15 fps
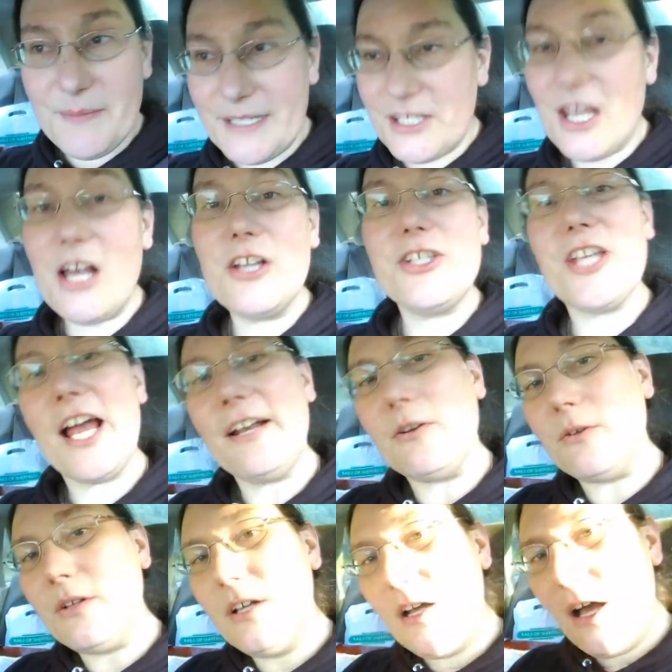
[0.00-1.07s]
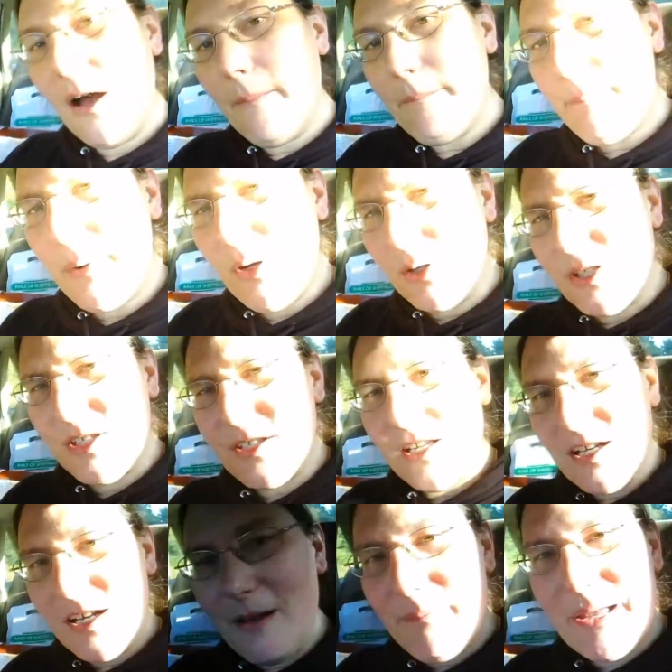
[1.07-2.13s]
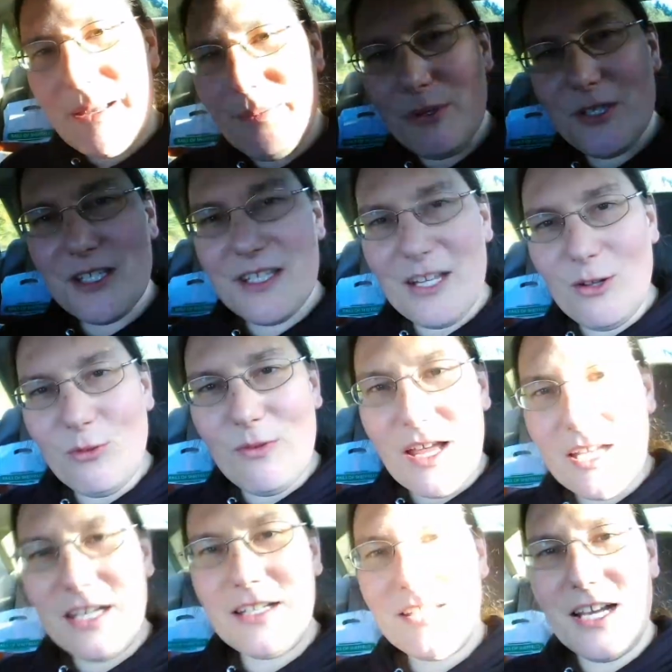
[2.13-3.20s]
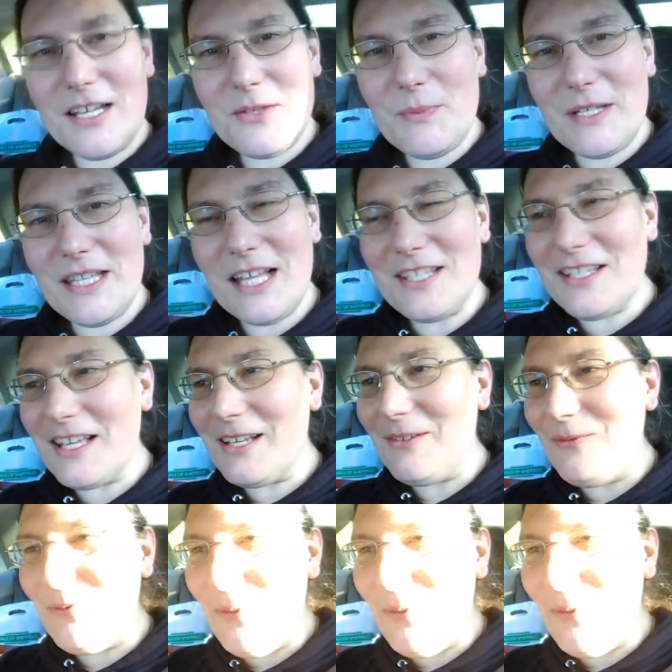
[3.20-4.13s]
It's her channel. But people still recognize me, and that's like,